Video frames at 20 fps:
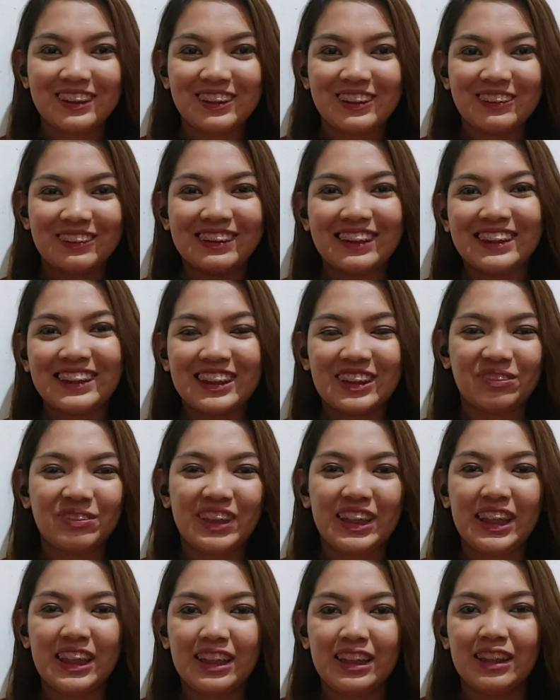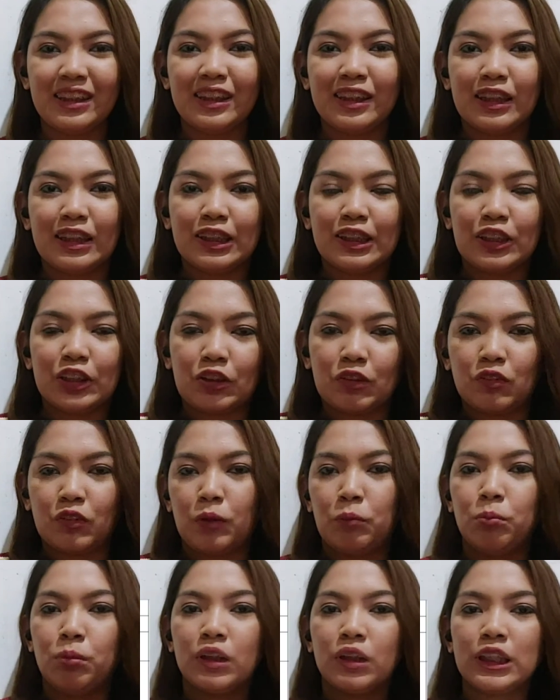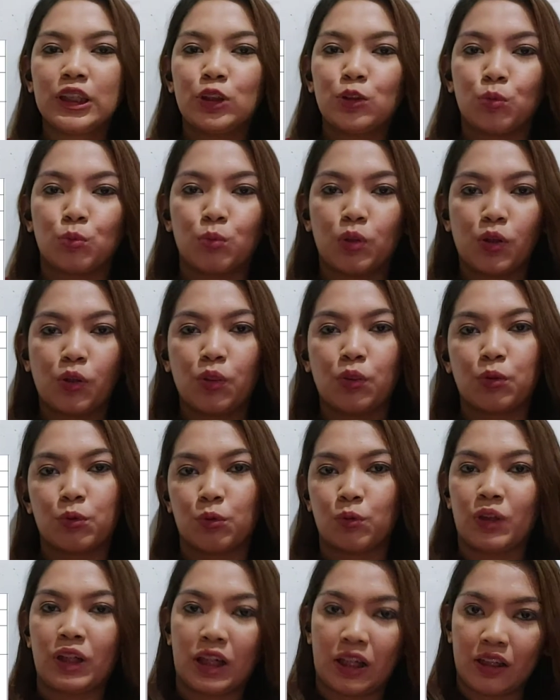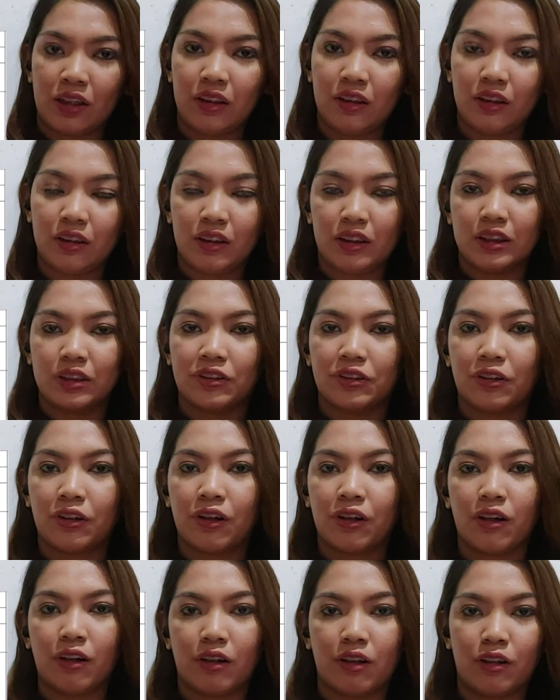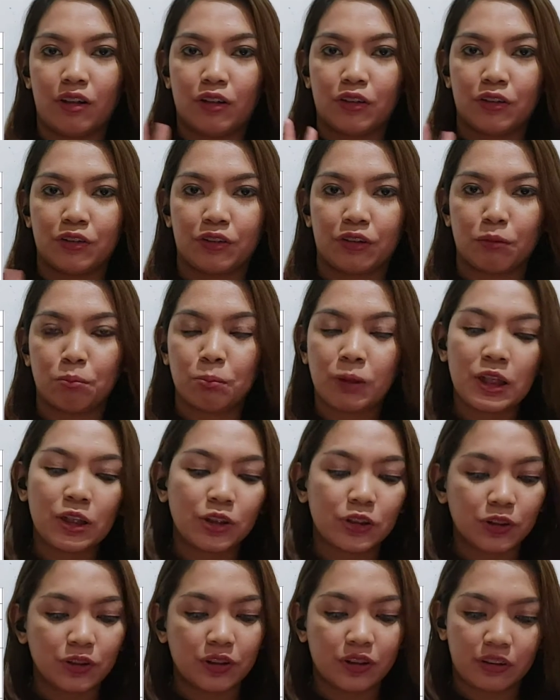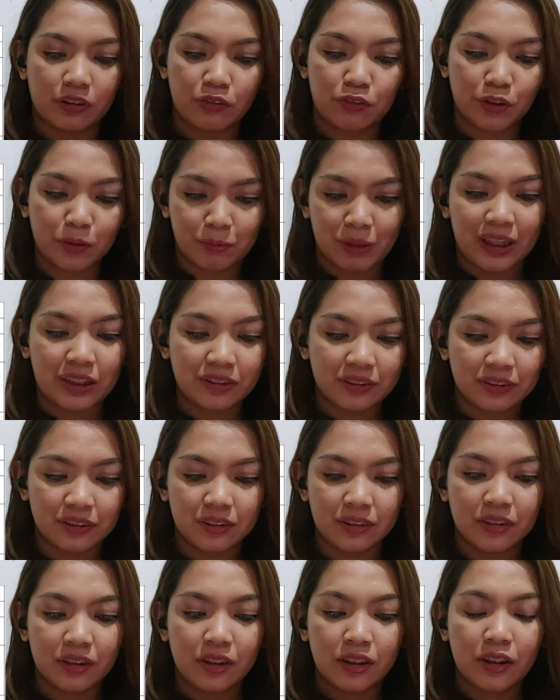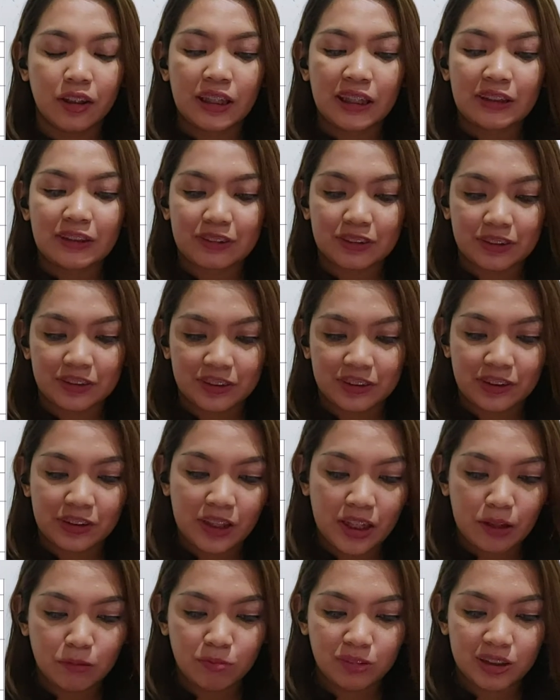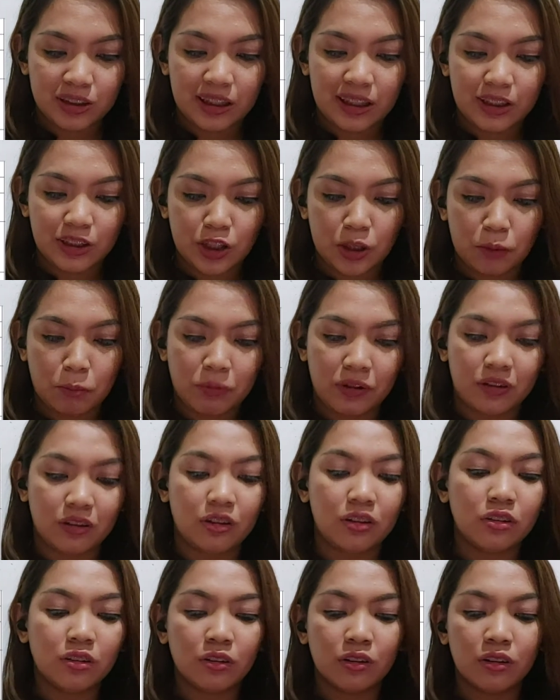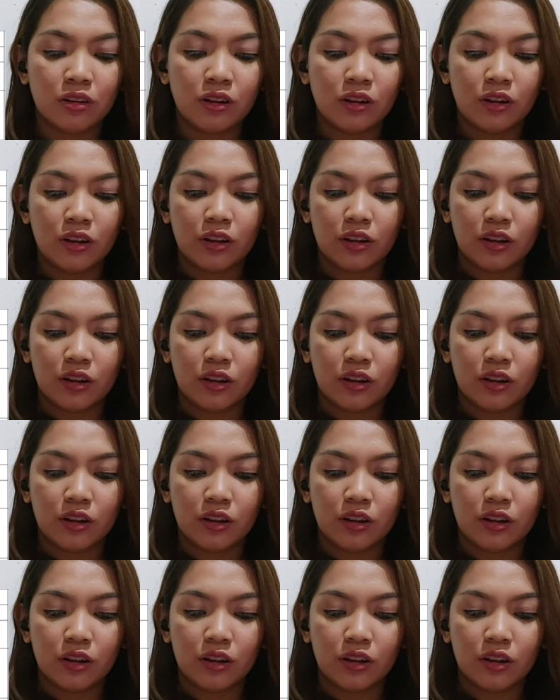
So let's begin. So numbers 1 through 9, these are all your personal information, your surname slash apellido,